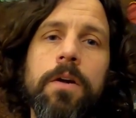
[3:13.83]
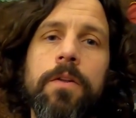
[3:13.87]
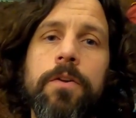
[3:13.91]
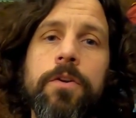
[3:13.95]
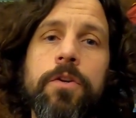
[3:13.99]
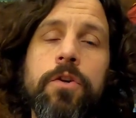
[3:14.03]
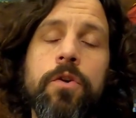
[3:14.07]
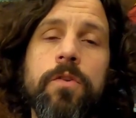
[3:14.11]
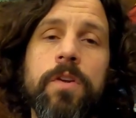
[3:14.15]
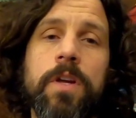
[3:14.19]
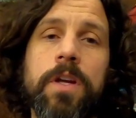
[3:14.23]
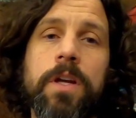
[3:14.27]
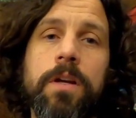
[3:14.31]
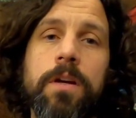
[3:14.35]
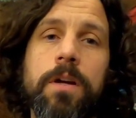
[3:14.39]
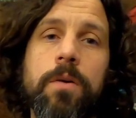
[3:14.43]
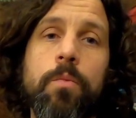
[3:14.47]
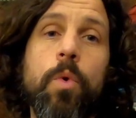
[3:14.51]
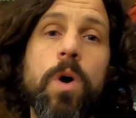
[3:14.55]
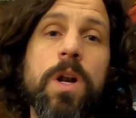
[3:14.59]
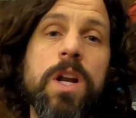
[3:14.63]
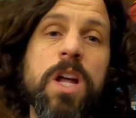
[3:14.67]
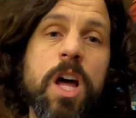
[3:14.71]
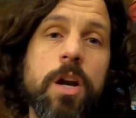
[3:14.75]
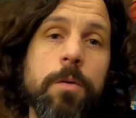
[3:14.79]
They're using
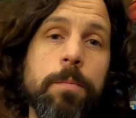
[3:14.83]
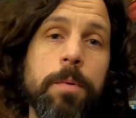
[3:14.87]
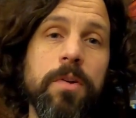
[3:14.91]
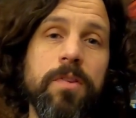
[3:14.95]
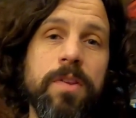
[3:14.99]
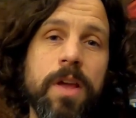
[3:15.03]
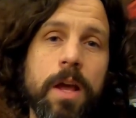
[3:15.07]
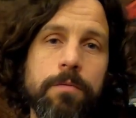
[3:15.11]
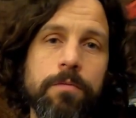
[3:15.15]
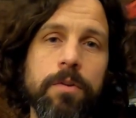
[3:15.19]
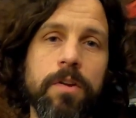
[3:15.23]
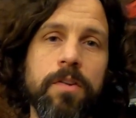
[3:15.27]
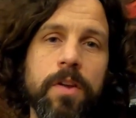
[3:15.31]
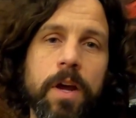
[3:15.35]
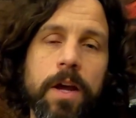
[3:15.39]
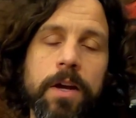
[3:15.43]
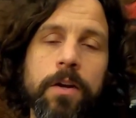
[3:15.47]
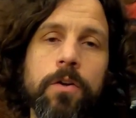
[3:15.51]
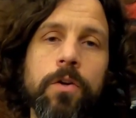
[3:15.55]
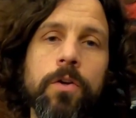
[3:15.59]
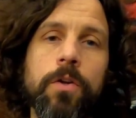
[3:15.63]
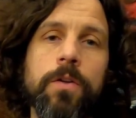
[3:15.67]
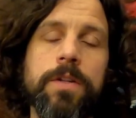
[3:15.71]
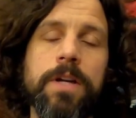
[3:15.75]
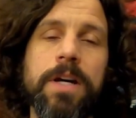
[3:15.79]
100%
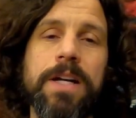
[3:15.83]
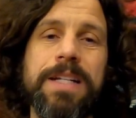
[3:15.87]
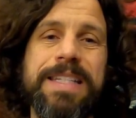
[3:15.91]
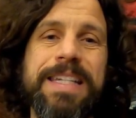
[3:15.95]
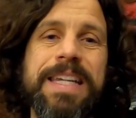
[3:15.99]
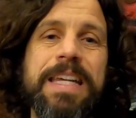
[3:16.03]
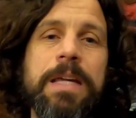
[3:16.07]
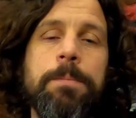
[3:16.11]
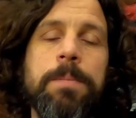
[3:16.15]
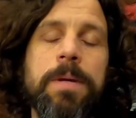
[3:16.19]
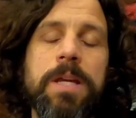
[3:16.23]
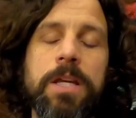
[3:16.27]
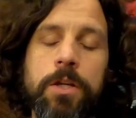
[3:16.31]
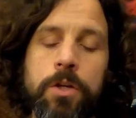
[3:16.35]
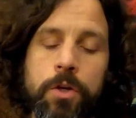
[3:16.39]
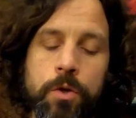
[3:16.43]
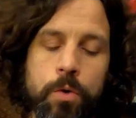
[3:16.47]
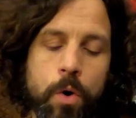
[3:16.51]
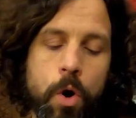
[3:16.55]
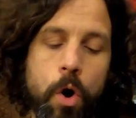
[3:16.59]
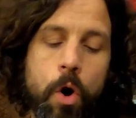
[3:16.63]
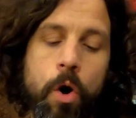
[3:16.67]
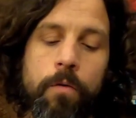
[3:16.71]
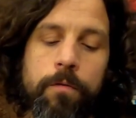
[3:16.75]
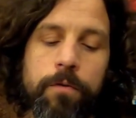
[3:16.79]
recycled
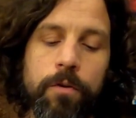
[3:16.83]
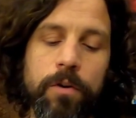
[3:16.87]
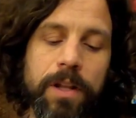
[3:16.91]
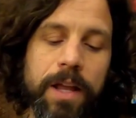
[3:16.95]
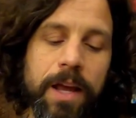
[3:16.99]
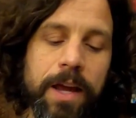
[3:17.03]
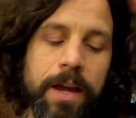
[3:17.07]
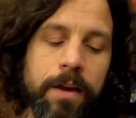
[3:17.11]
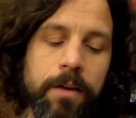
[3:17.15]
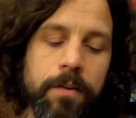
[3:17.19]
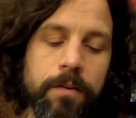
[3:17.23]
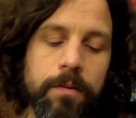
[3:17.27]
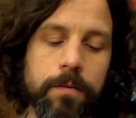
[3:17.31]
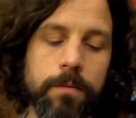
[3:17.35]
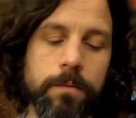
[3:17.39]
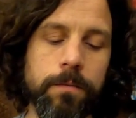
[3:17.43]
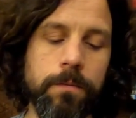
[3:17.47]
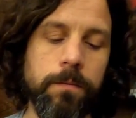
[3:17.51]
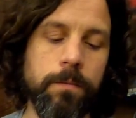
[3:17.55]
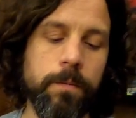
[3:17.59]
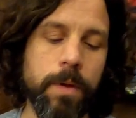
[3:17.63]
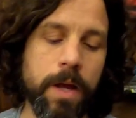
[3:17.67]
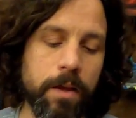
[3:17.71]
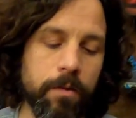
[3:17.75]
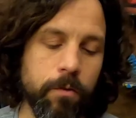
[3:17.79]
TPU overlays,
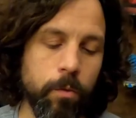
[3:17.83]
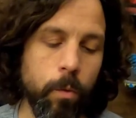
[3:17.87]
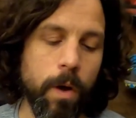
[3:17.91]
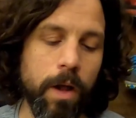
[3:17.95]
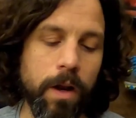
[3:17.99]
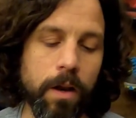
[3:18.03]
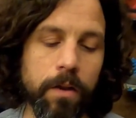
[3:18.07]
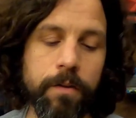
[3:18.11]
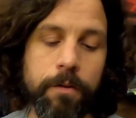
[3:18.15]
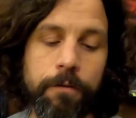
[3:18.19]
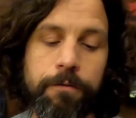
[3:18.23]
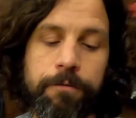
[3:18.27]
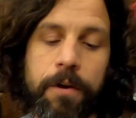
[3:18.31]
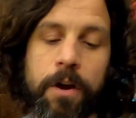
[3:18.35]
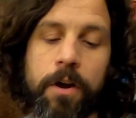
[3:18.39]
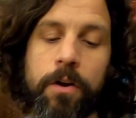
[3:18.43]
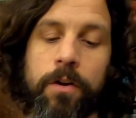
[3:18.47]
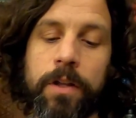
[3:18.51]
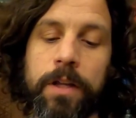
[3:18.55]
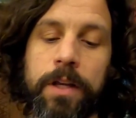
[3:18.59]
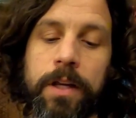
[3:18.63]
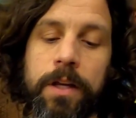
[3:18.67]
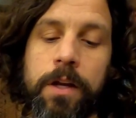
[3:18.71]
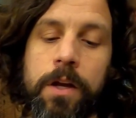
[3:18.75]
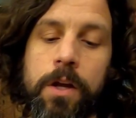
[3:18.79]
as well as a
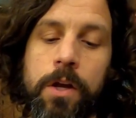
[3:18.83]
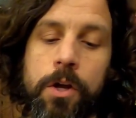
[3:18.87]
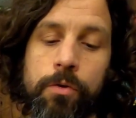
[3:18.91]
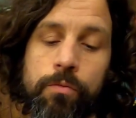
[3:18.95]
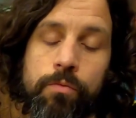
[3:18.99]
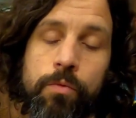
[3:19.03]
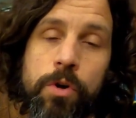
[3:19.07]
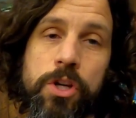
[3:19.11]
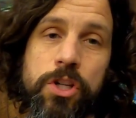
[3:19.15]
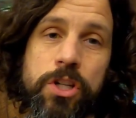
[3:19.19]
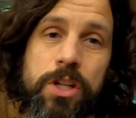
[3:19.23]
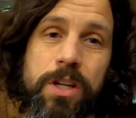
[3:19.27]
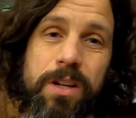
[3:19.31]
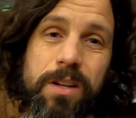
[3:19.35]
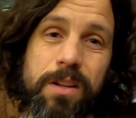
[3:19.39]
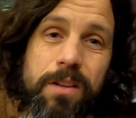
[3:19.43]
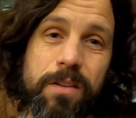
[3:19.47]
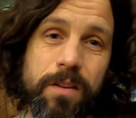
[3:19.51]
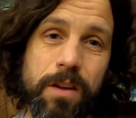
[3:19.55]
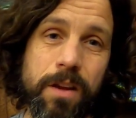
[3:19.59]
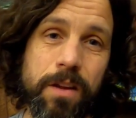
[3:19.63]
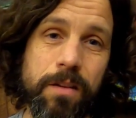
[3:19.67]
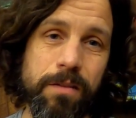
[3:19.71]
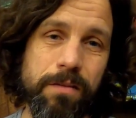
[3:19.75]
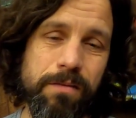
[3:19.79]
fairly rigid
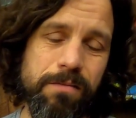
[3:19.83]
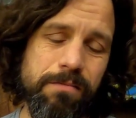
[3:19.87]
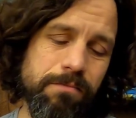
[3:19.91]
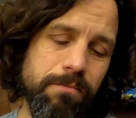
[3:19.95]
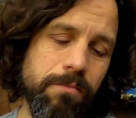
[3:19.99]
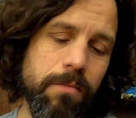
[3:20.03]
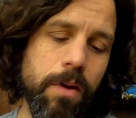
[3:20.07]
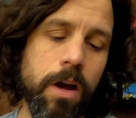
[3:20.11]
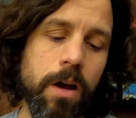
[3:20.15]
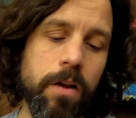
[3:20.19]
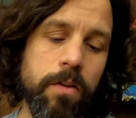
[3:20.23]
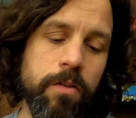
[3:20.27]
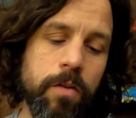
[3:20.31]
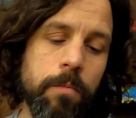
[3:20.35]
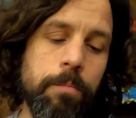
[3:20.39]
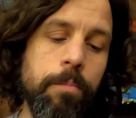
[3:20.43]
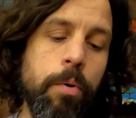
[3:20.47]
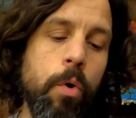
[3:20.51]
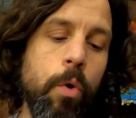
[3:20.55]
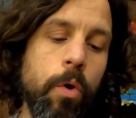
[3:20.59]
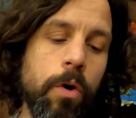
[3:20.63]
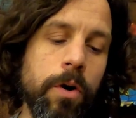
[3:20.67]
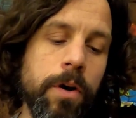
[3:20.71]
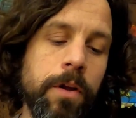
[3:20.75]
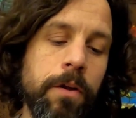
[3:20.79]
and
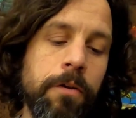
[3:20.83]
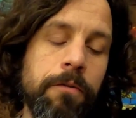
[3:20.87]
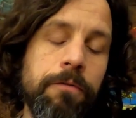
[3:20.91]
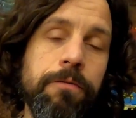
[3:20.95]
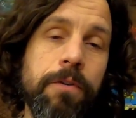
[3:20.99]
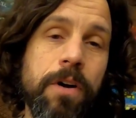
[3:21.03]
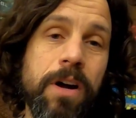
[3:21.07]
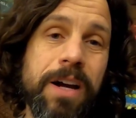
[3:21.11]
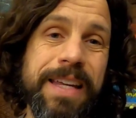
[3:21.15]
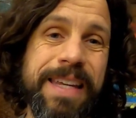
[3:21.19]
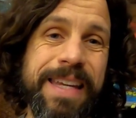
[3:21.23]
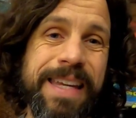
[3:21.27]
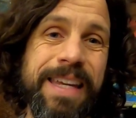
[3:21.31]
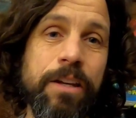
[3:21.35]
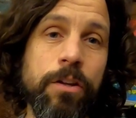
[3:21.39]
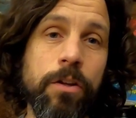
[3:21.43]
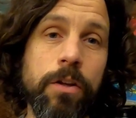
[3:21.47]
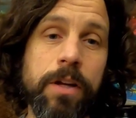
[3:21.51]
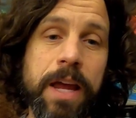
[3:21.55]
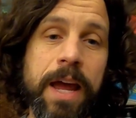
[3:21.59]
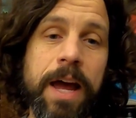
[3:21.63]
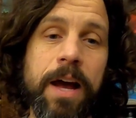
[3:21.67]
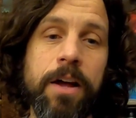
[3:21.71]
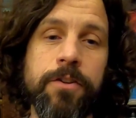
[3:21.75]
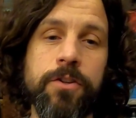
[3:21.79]
supportive heel
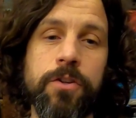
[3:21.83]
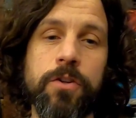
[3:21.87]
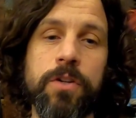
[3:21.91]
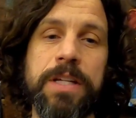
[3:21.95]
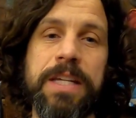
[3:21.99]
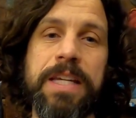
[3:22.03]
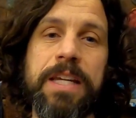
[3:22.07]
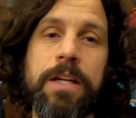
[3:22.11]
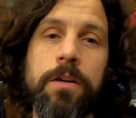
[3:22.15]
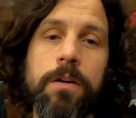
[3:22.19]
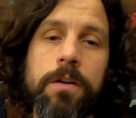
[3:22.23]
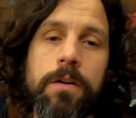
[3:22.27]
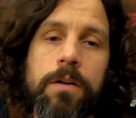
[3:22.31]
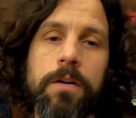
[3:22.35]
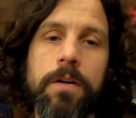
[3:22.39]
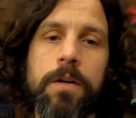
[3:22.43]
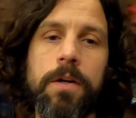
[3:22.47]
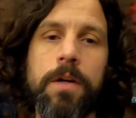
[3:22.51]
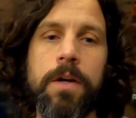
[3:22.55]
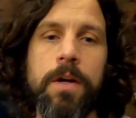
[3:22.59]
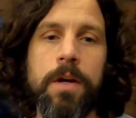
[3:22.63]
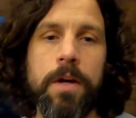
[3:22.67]
counter here.